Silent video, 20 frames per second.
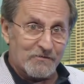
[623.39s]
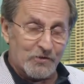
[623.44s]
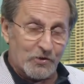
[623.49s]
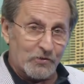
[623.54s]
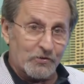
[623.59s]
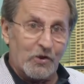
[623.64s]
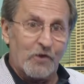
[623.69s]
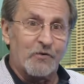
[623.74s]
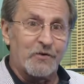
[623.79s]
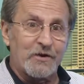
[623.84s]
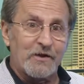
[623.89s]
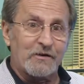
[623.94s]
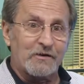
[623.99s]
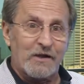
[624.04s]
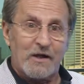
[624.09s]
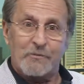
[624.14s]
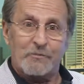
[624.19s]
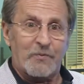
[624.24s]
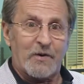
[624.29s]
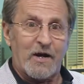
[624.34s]

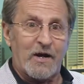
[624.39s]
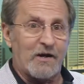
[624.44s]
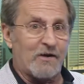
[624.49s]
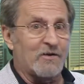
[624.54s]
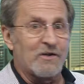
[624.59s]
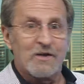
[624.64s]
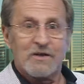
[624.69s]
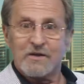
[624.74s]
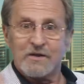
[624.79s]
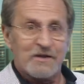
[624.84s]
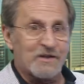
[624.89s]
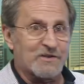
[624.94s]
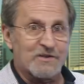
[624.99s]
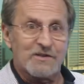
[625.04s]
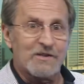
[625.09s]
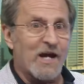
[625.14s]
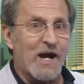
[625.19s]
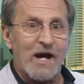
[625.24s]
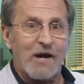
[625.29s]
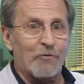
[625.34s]
colonial empire is
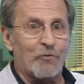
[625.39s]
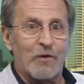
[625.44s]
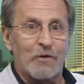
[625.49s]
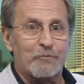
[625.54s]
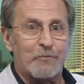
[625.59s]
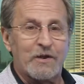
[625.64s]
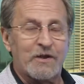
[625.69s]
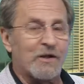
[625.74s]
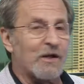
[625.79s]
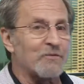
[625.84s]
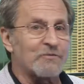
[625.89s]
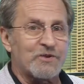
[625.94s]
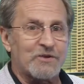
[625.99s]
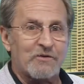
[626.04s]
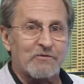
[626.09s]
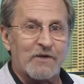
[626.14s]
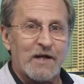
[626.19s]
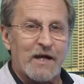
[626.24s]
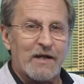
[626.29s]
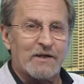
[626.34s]
not what becomes the
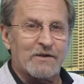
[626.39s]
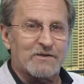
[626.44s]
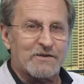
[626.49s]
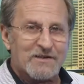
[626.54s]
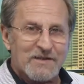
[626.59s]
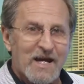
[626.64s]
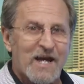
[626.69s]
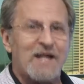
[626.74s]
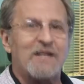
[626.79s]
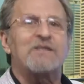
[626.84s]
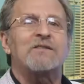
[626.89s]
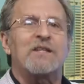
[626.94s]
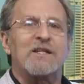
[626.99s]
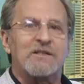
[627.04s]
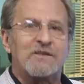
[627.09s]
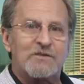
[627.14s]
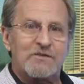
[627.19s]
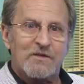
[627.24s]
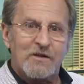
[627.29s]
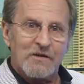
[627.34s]
United States,
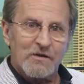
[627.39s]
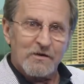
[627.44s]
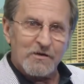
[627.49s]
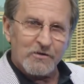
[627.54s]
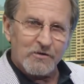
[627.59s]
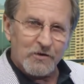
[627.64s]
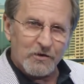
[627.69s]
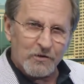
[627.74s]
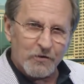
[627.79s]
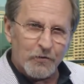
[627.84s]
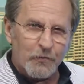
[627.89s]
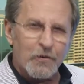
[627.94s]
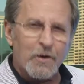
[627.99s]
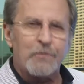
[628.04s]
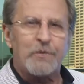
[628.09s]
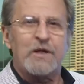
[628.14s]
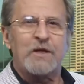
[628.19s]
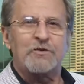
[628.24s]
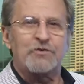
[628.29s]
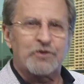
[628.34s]
it's the
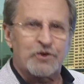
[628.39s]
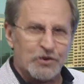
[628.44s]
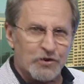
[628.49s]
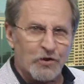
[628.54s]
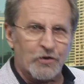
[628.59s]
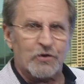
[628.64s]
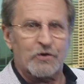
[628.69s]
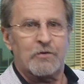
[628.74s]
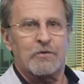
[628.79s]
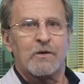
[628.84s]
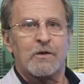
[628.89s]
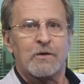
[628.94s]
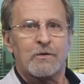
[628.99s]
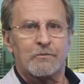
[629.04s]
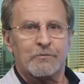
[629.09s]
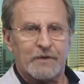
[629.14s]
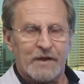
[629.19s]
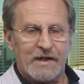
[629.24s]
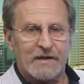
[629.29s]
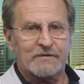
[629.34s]
Caribbean sugar
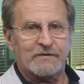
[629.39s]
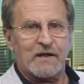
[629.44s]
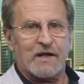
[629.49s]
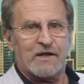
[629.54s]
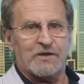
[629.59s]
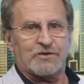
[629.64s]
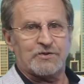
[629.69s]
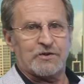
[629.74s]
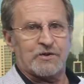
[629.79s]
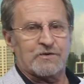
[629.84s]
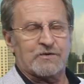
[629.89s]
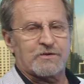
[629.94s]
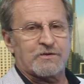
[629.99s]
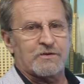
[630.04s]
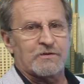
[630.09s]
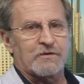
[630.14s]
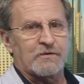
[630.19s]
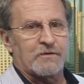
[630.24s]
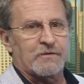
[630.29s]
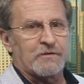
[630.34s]
plantations.